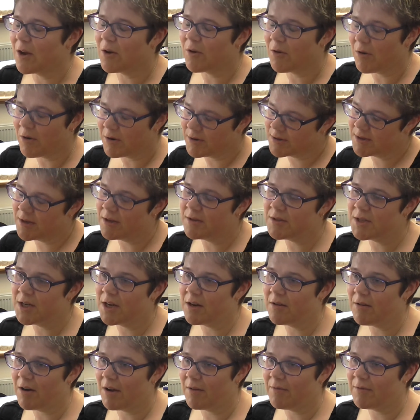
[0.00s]
across our
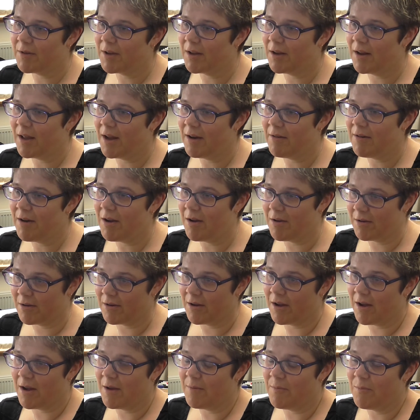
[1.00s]
geographical area,
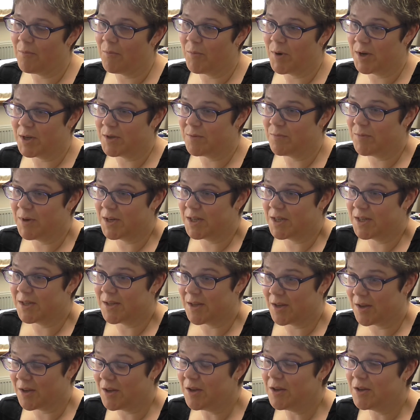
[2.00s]
which is
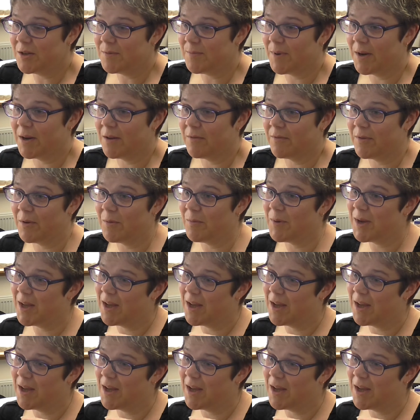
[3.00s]
a huge benefit.